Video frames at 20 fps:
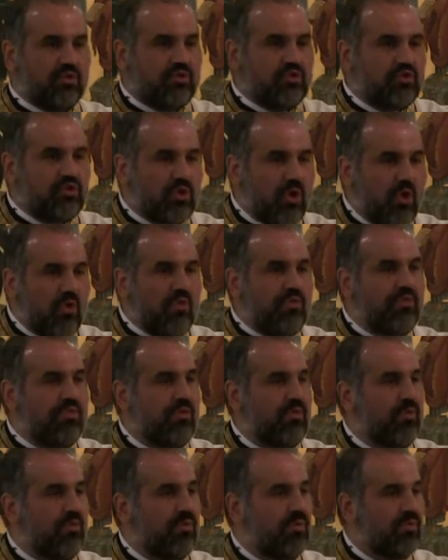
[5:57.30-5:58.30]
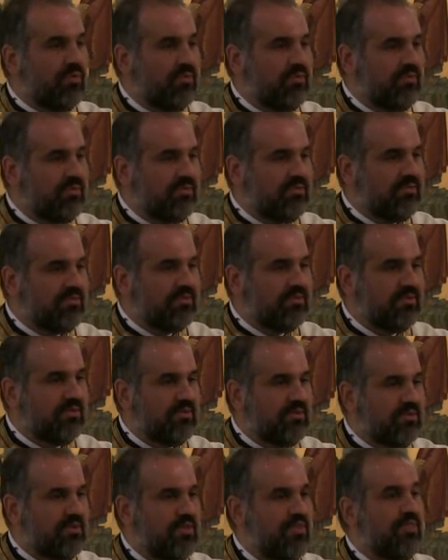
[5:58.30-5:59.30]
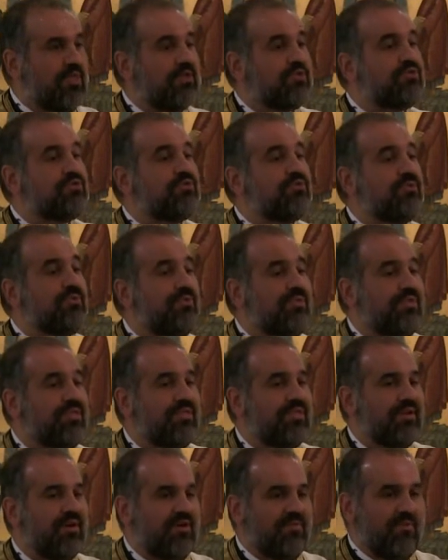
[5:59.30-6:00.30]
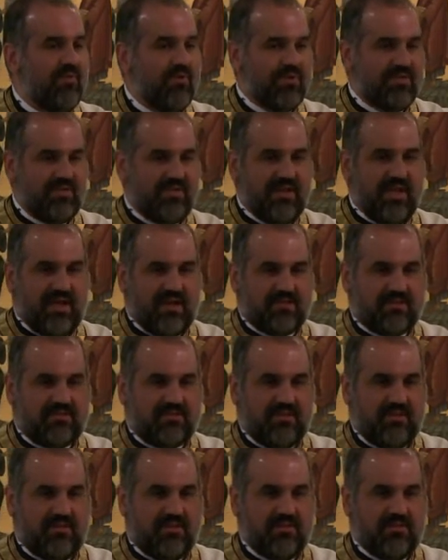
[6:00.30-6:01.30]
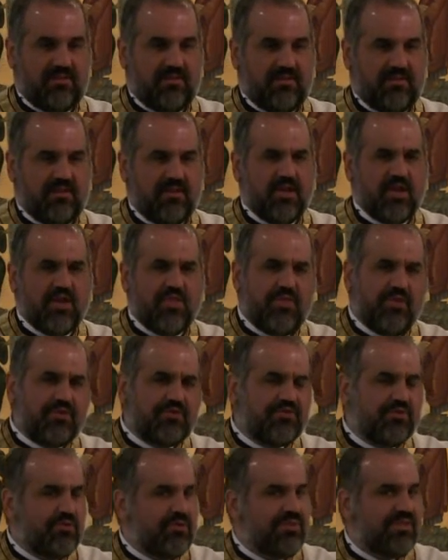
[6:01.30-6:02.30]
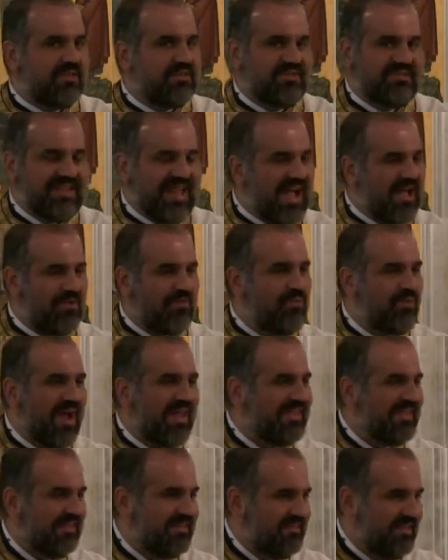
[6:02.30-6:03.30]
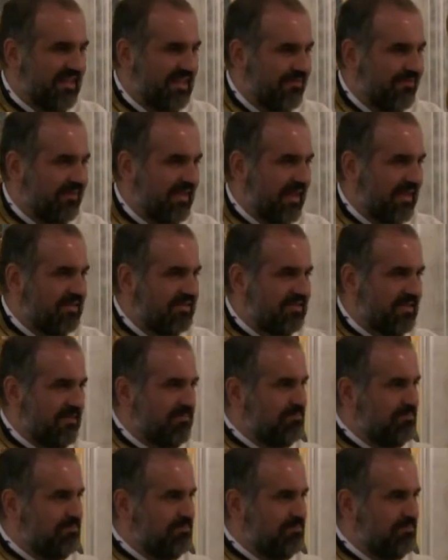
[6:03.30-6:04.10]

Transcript: to show the world the truth of Orthodoxy. The truth is not relative like